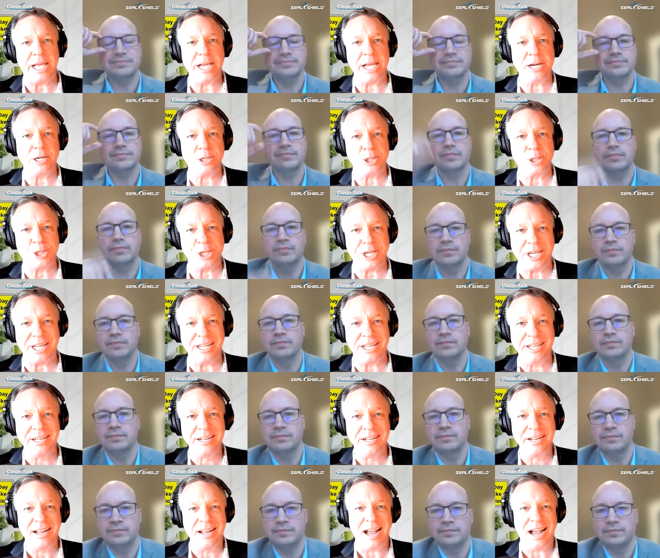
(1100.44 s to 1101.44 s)
Speaker 1: and energy,
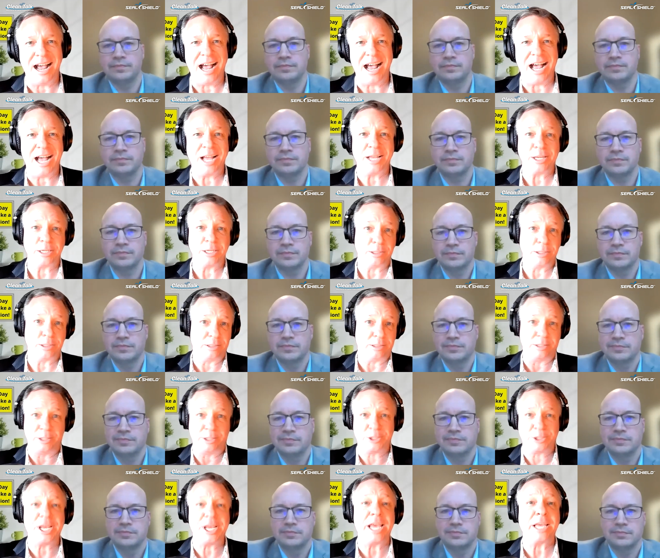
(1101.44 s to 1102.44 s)
uh,
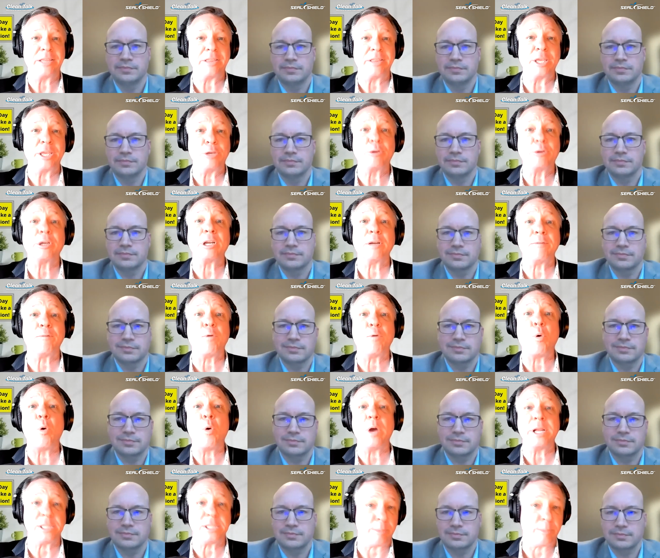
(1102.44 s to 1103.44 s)
you're saying that you can
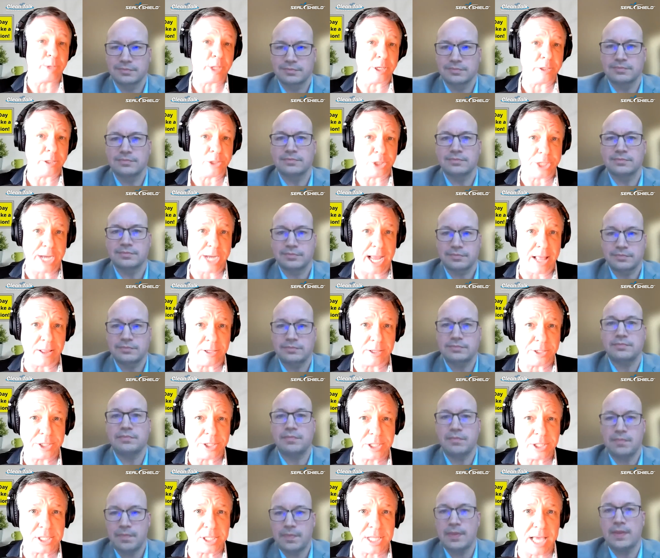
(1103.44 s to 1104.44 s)
avoid some of those
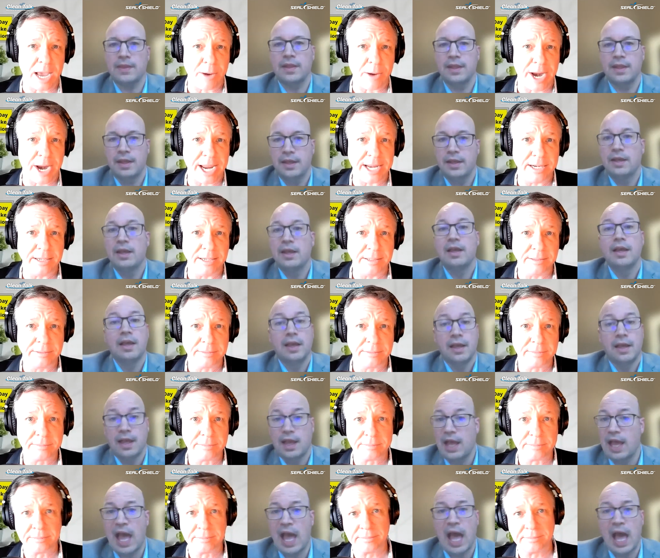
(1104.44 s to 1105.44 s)
challenges. Is that right?
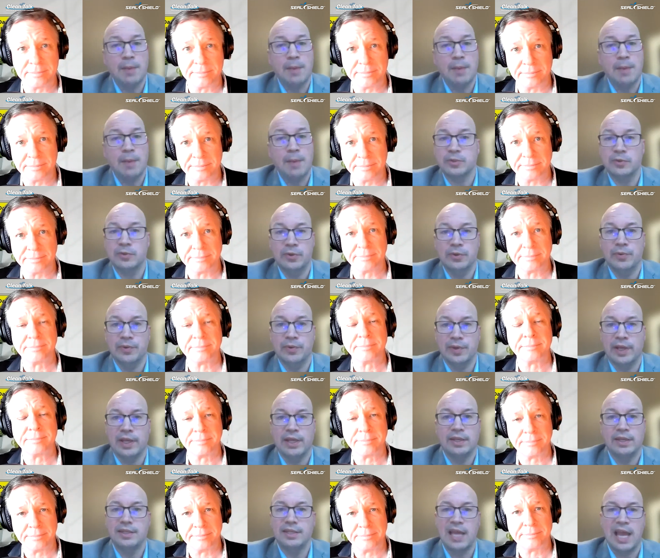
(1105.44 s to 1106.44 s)

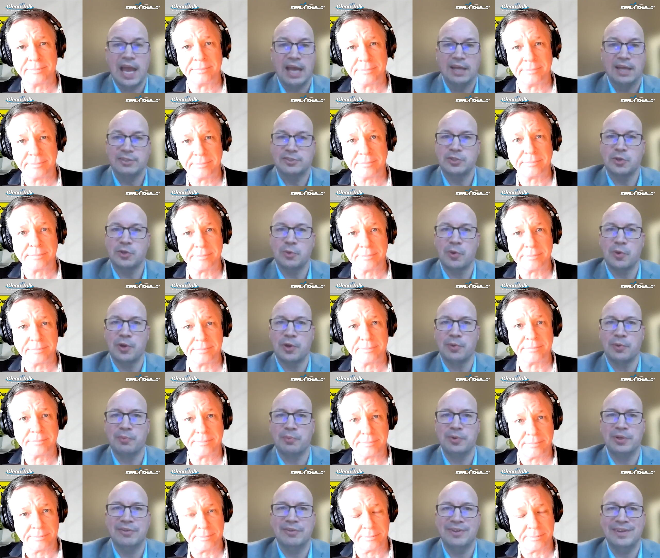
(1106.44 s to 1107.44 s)
Absolutely.
Speaker 2: Yeah. So we're
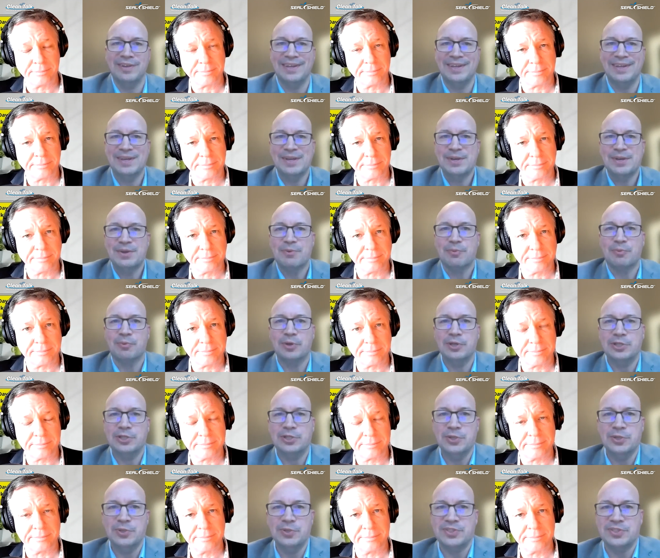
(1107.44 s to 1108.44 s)
really
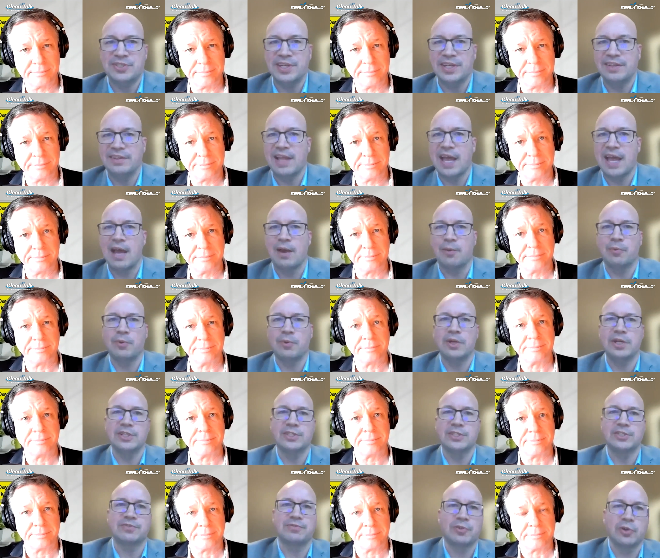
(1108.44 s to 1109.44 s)
reducing that
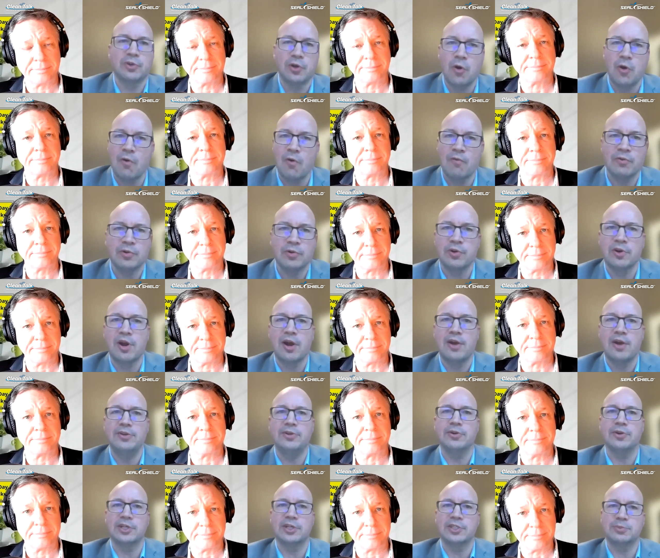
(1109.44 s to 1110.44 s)
risk for over or
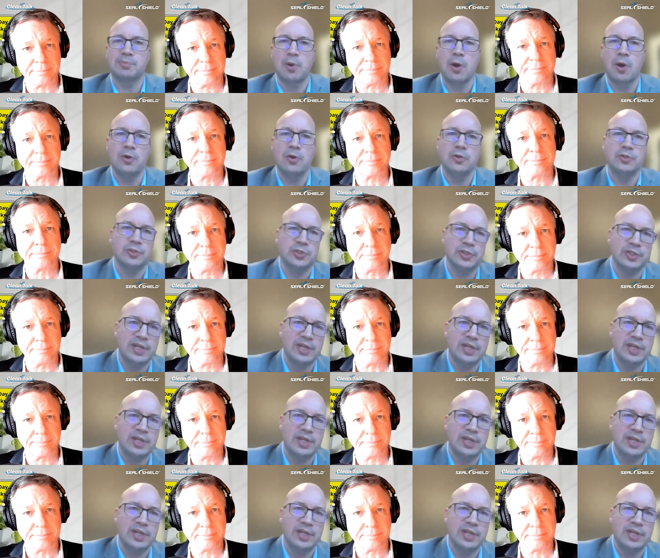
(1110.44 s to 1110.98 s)
underexposure.